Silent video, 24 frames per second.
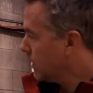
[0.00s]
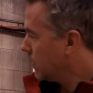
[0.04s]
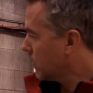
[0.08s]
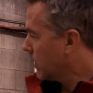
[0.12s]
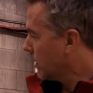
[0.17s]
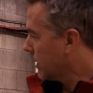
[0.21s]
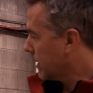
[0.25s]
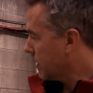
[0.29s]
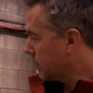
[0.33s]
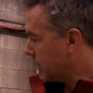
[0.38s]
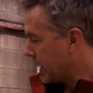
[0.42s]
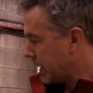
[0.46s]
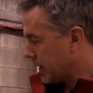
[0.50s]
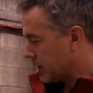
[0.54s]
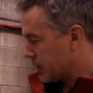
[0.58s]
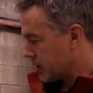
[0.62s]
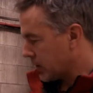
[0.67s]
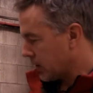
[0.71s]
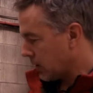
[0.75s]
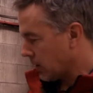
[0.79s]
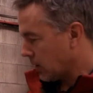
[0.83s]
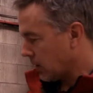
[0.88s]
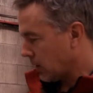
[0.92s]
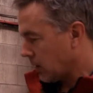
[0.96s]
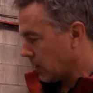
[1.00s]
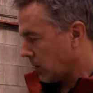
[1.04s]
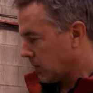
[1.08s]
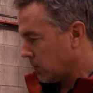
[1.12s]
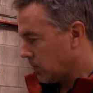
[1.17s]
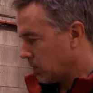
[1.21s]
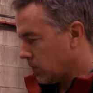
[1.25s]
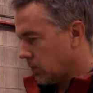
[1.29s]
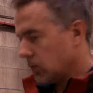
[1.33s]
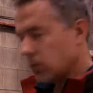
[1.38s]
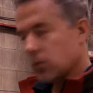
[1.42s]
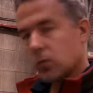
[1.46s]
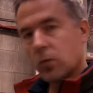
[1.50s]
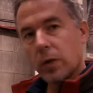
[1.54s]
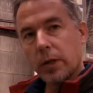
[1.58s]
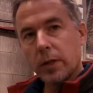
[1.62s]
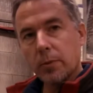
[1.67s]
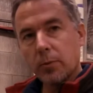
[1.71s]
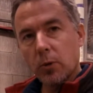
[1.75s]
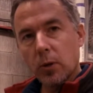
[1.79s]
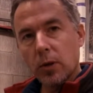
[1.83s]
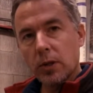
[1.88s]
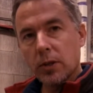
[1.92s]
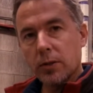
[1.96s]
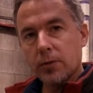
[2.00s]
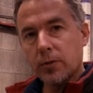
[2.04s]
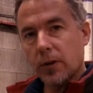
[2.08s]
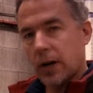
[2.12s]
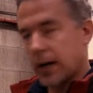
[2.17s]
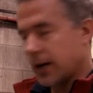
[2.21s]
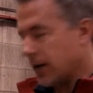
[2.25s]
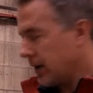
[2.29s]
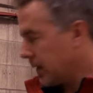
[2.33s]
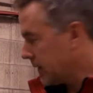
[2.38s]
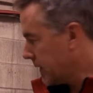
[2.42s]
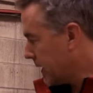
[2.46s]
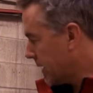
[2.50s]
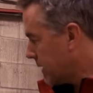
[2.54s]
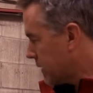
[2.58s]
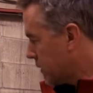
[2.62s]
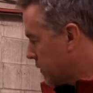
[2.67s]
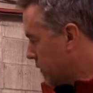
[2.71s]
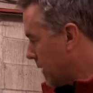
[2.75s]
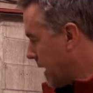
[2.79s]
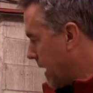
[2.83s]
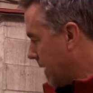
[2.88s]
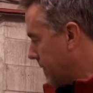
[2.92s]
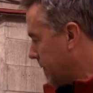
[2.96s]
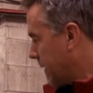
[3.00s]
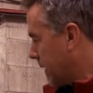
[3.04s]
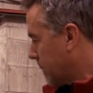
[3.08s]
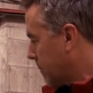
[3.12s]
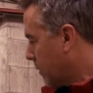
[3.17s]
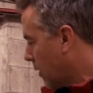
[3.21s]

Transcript: We're going to make sure when your boiler's firing that it's drafting